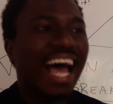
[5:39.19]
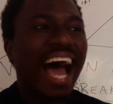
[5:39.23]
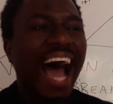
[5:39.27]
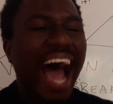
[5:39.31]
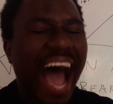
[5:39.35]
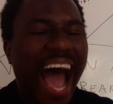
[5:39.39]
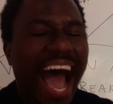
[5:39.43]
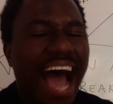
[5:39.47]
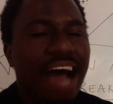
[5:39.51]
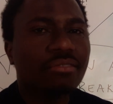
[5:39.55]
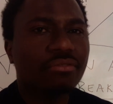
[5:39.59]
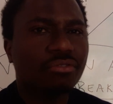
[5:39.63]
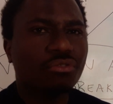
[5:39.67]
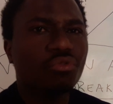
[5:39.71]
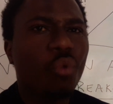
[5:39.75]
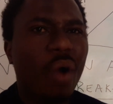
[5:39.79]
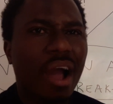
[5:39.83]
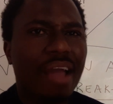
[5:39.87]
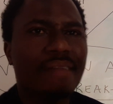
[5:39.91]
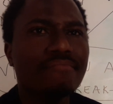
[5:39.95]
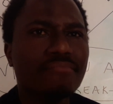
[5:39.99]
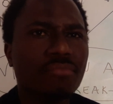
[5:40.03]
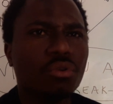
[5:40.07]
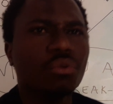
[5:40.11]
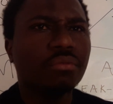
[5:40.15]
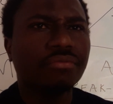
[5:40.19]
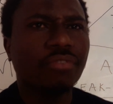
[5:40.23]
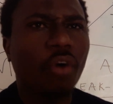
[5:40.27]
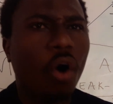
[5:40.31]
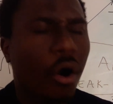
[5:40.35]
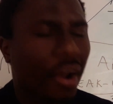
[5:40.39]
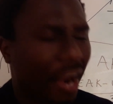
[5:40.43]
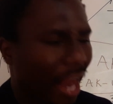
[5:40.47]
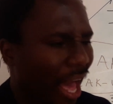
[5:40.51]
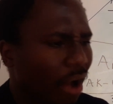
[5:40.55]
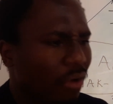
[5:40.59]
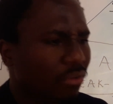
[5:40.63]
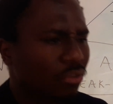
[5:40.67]
How do I move
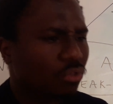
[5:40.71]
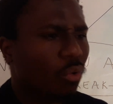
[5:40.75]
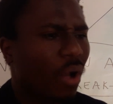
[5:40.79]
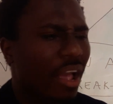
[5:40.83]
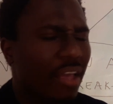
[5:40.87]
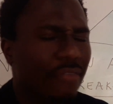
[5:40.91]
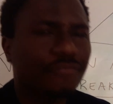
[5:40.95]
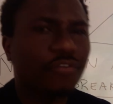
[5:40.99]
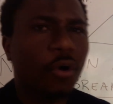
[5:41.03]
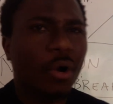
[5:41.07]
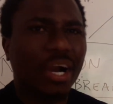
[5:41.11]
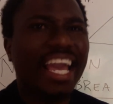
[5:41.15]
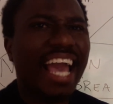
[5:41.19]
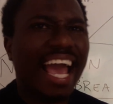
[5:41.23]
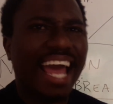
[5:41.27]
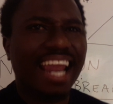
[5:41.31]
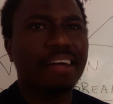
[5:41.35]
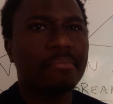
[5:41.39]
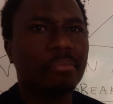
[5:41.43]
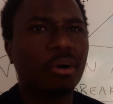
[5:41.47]
on? How do I forget